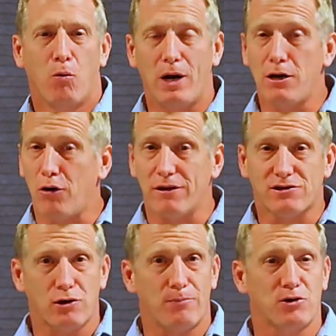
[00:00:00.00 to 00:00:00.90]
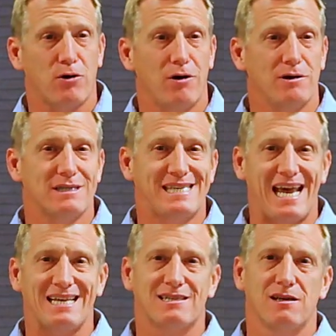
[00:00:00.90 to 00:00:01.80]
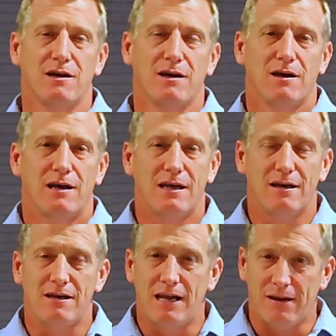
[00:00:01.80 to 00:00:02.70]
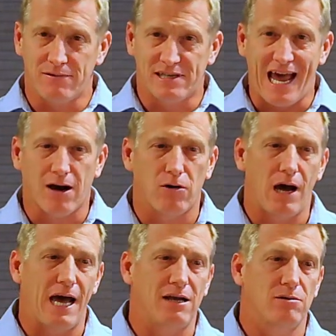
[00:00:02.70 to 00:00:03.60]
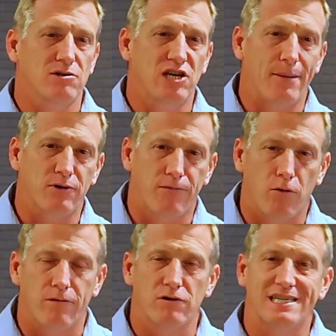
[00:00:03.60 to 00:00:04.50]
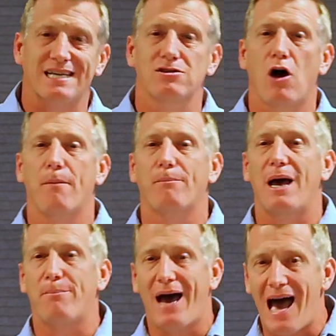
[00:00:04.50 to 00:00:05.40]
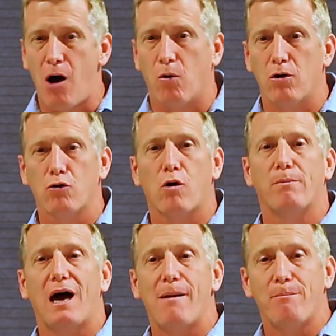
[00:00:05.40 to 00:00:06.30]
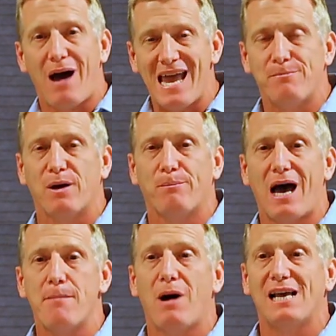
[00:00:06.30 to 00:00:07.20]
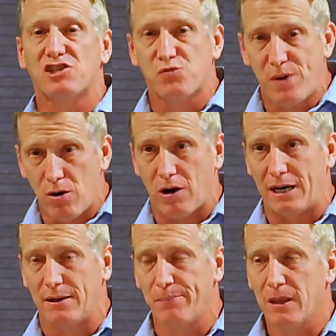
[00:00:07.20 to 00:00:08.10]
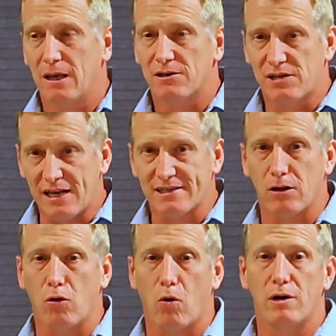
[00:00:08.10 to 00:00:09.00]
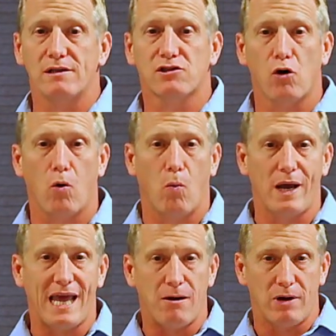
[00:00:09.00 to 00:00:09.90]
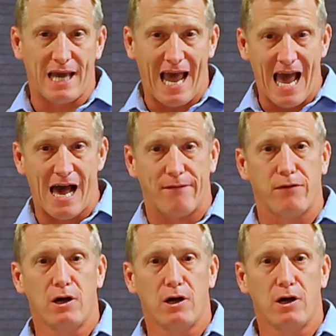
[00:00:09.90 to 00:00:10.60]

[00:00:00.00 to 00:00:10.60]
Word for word: we know the scripture says in Zechariah chapter 4, verse 6, not by power nor by might, but by my spirit, says the Lord. And so we, we have